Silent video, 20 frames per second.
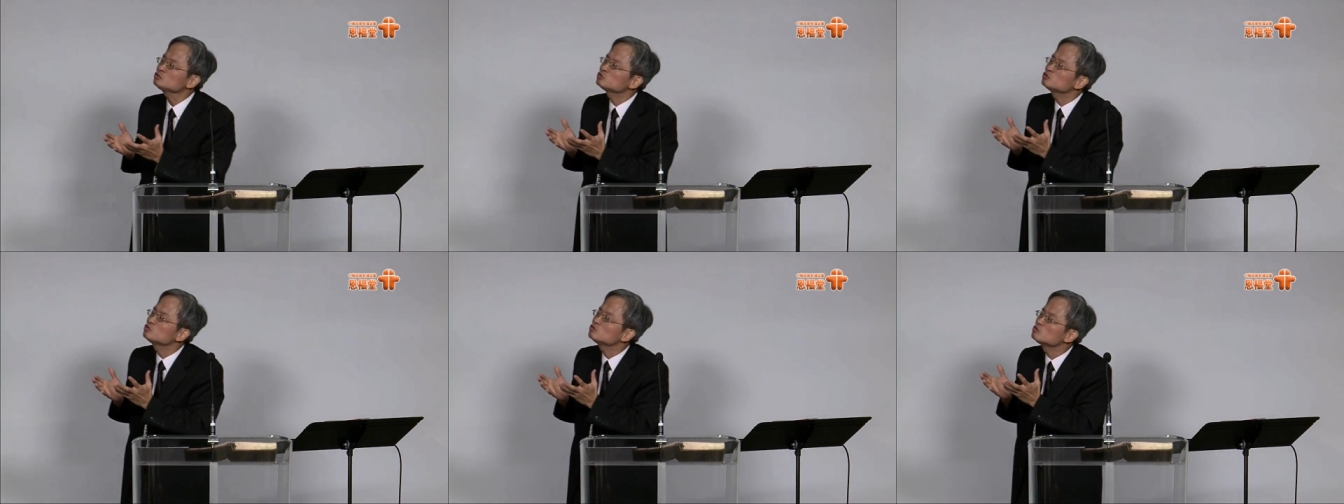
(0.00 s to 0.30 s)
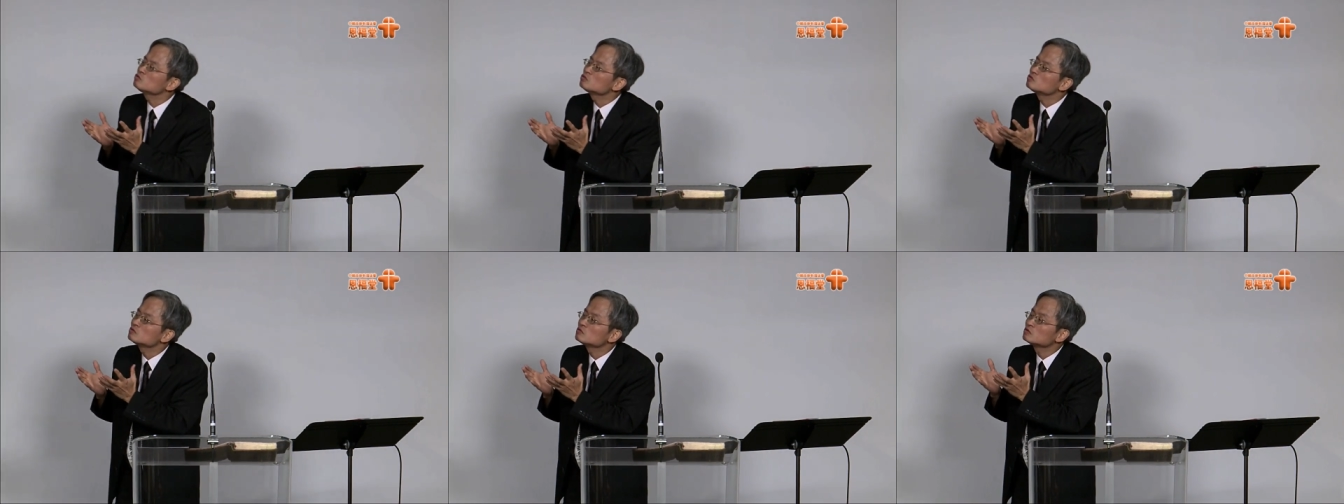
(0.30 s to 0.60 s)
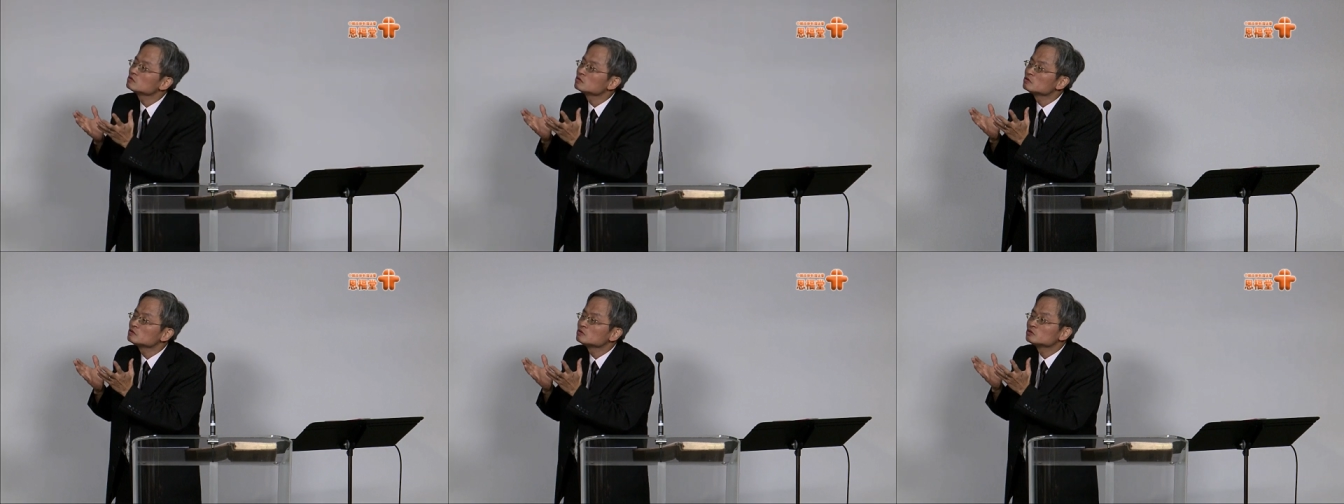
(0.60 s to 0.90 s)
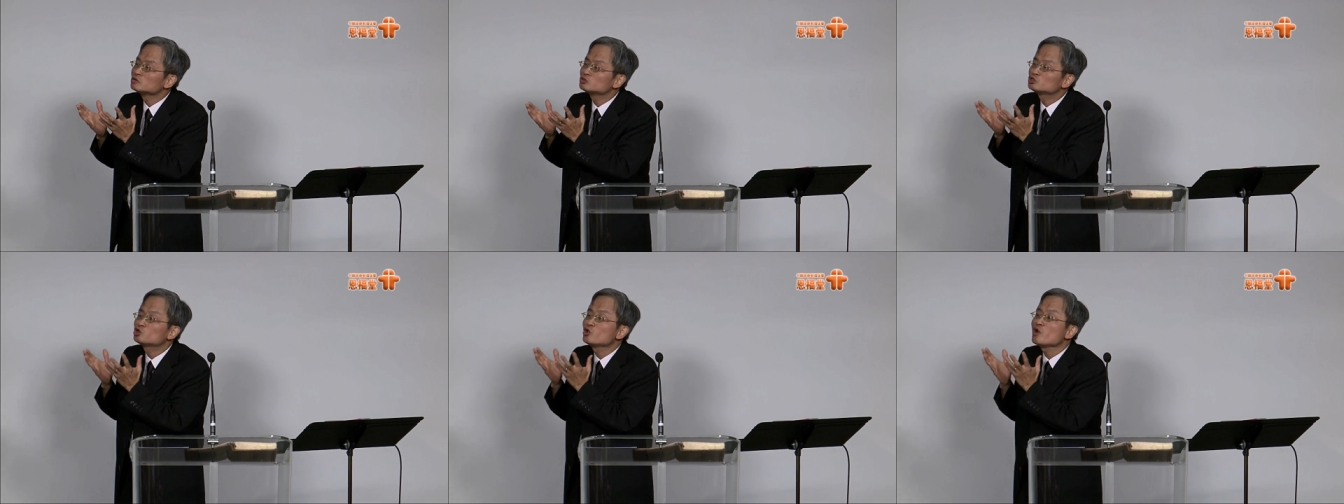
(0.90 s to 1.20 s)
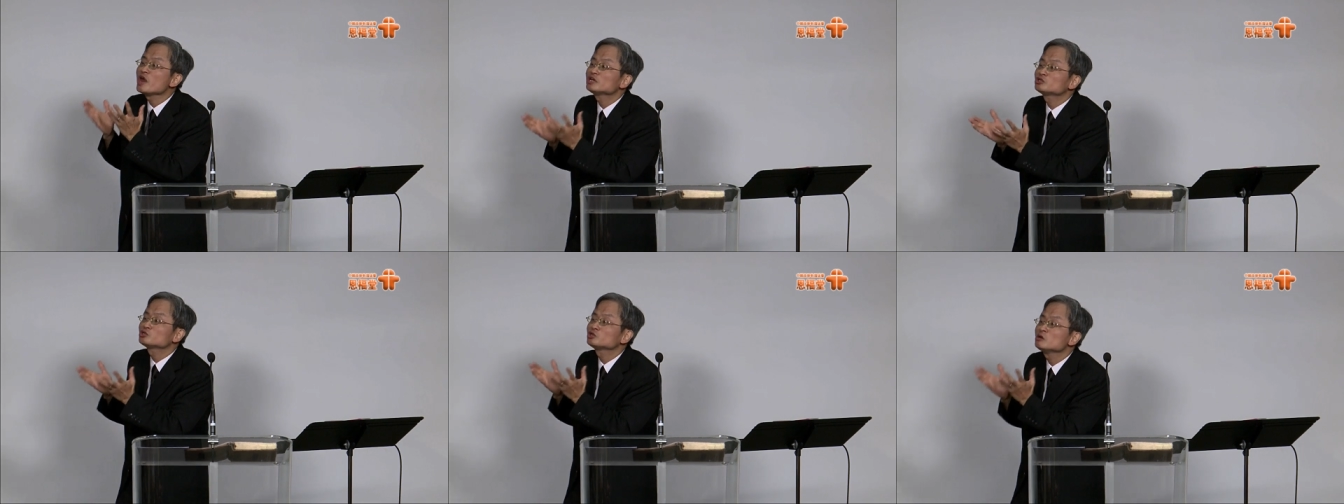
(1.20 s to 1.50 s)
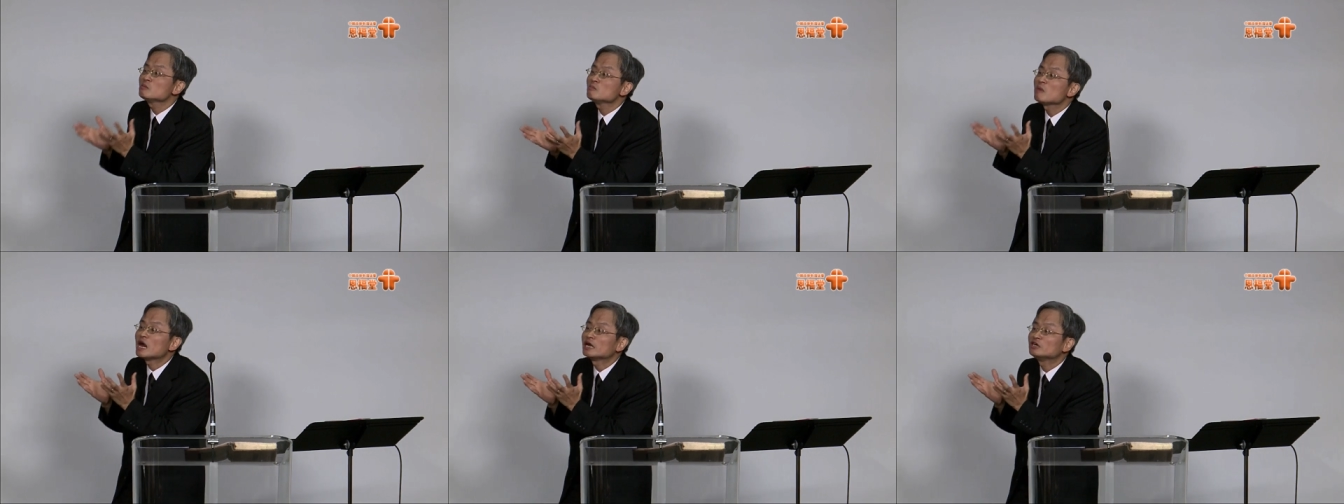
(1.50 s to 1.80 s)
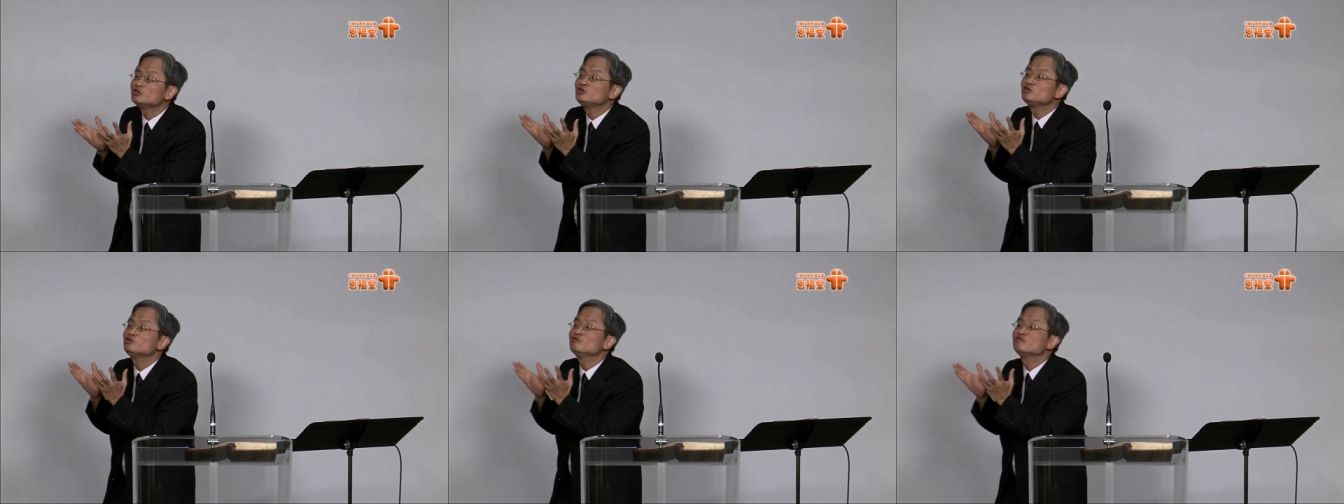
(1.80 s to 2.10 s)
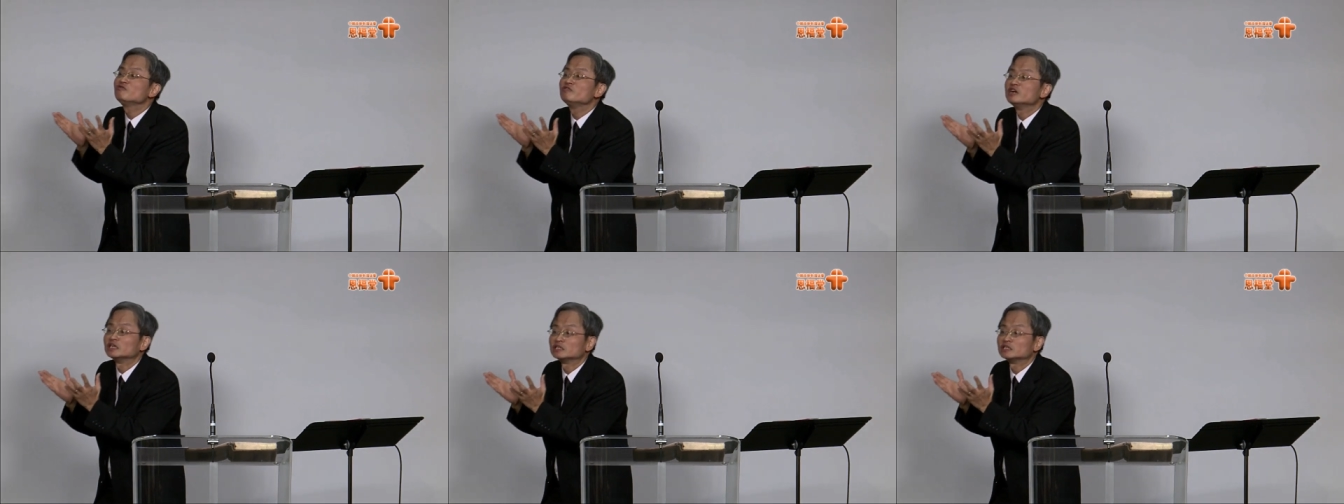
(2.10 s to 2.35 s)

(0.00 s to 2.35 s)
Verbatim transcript: to treasure my youth.